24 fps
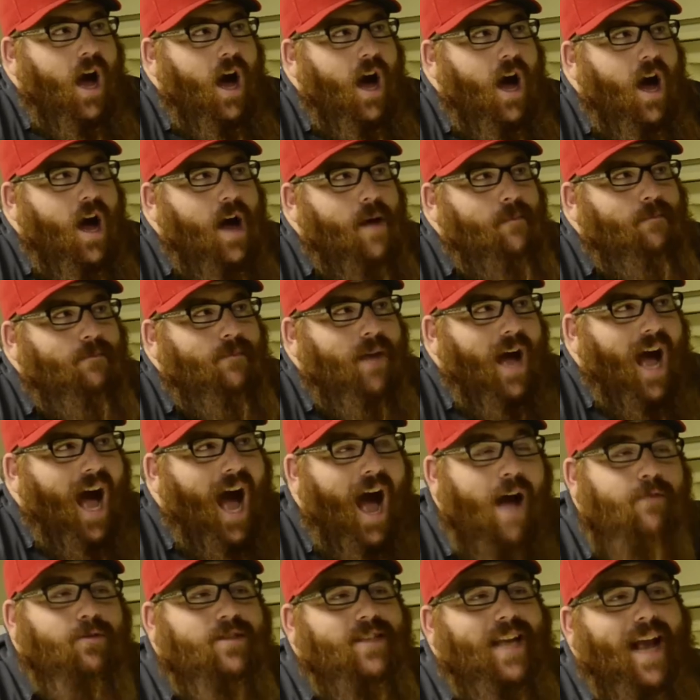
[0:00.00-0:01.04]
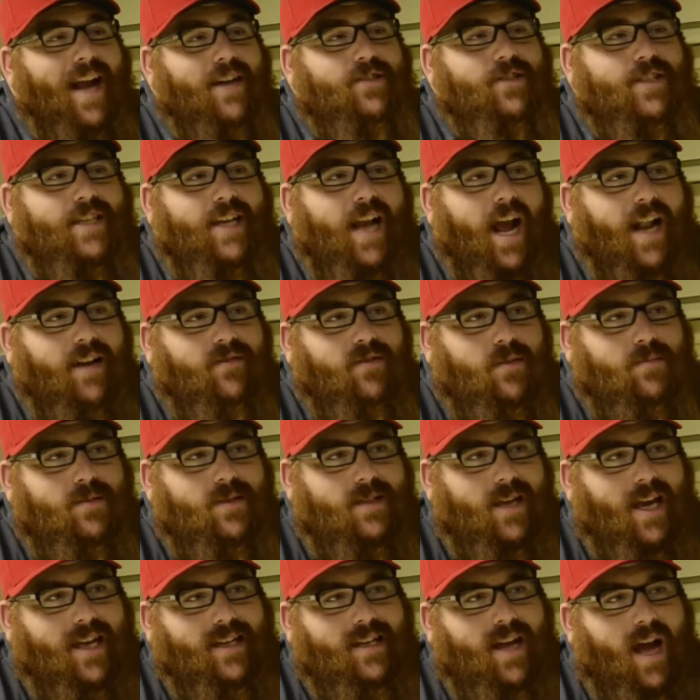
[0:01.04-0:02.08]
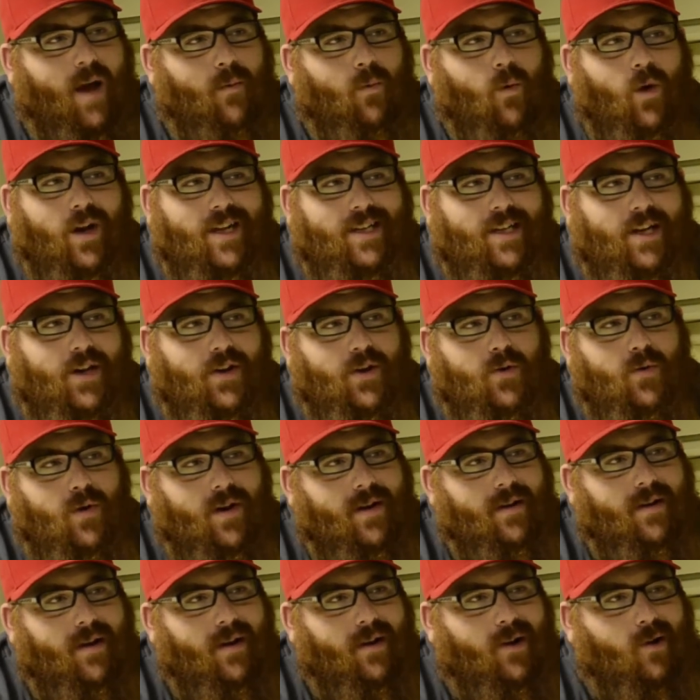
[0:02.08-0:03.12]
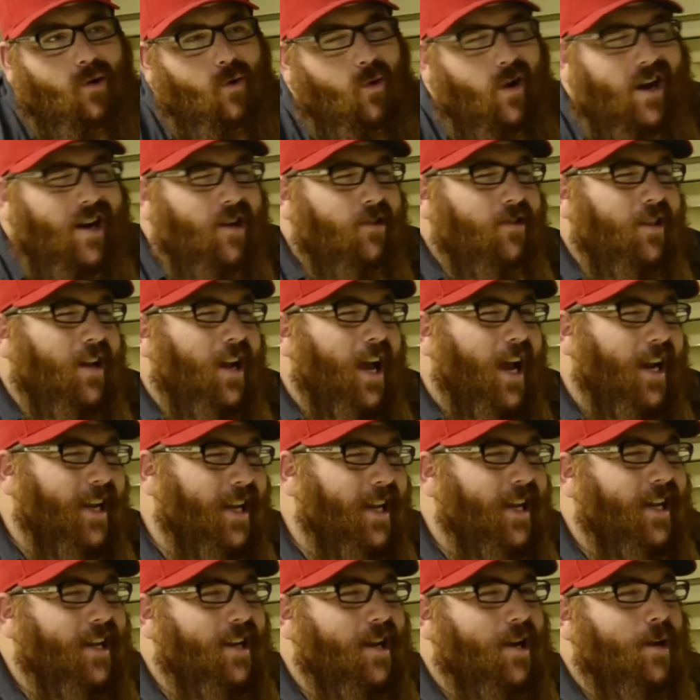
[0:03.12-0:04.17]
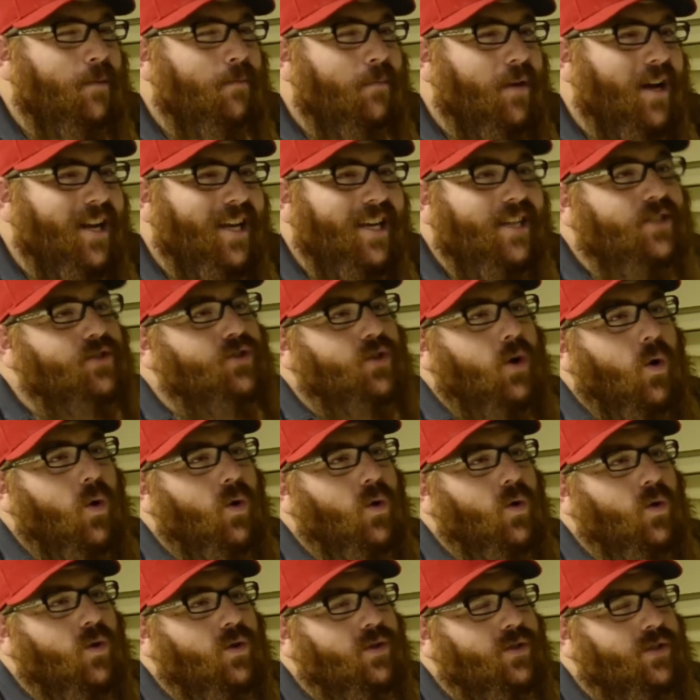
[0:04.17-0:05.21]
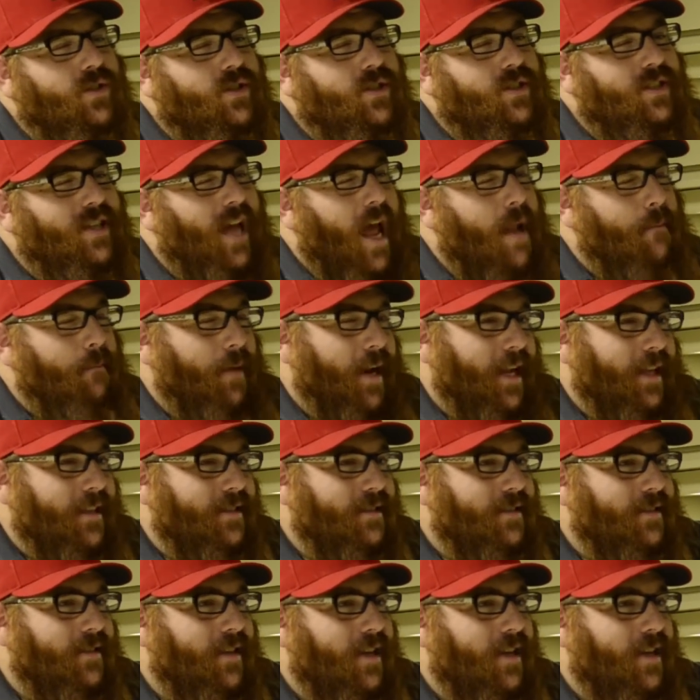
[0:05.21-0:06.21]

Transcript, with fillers: Um, I was actually kind of upset. I wanted to do it quicker than I did, but in total, 10 minutes.